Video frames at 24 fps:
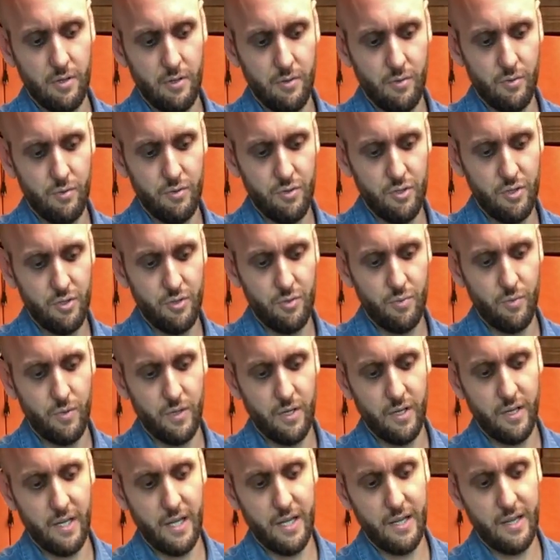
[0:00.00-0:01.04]
Just want
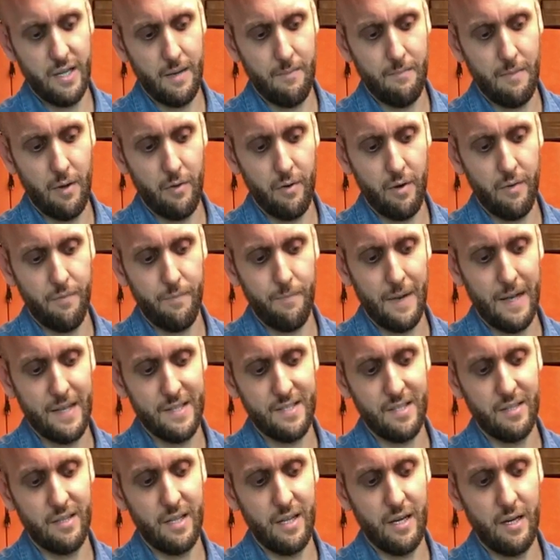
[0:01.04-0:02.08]
to get the amount of
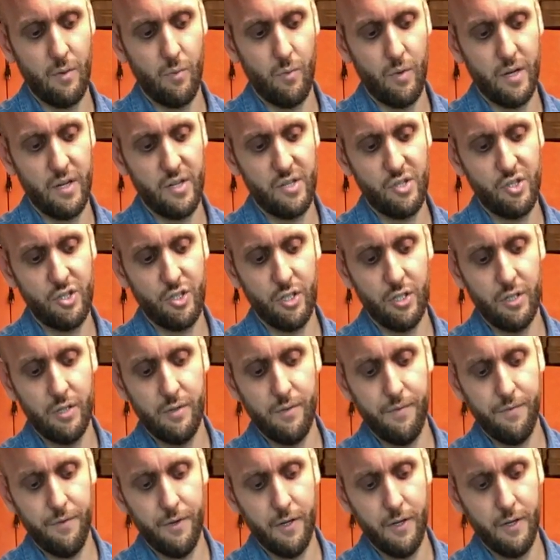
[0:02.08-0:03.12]
pasta that I want to
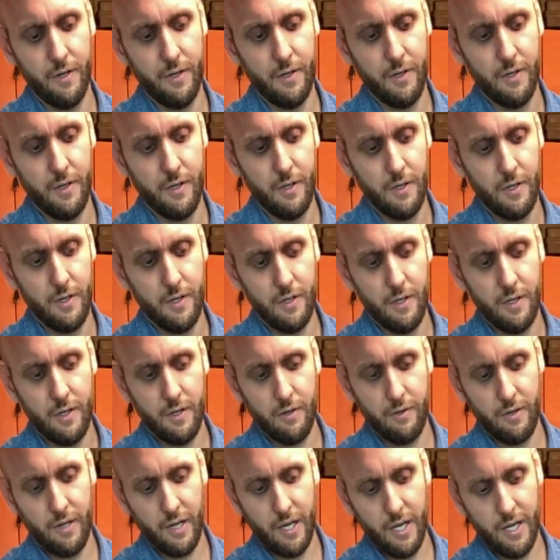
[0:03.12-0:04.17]
serve.
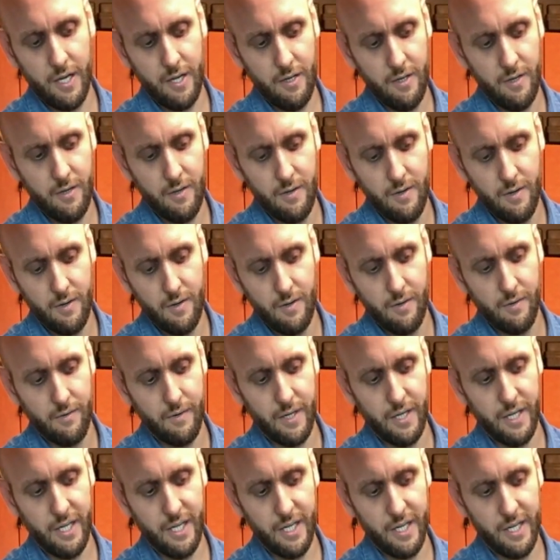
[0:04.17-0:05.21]
Okay,
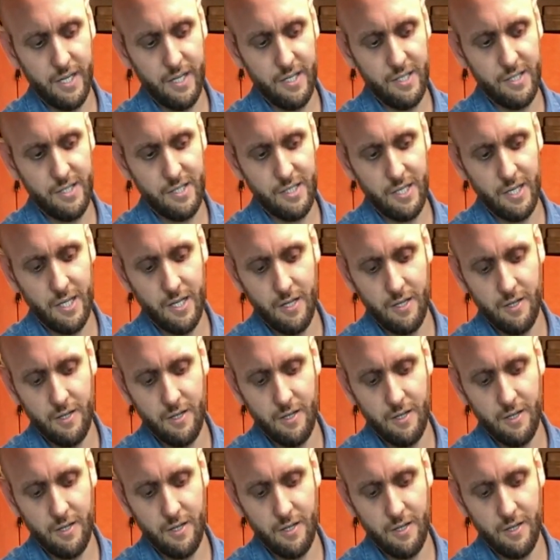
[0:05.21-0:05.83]
very nice.